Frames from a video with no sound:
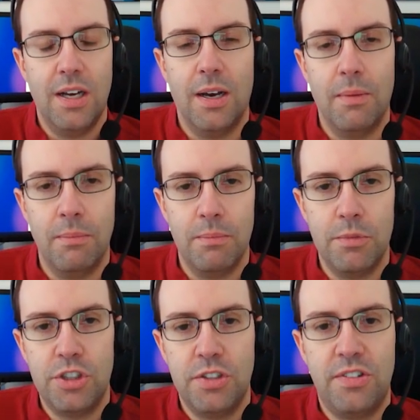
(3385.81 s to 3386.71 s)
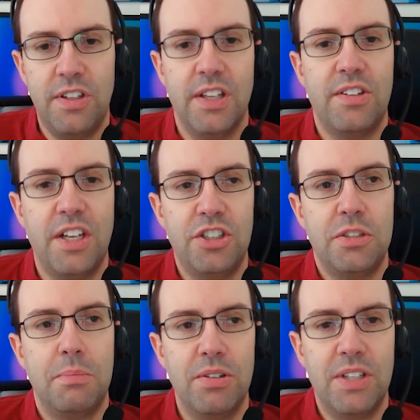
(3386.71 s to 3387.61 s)
We should see the
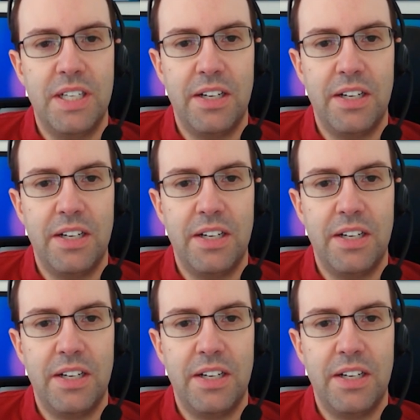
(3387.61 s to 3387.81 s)
station building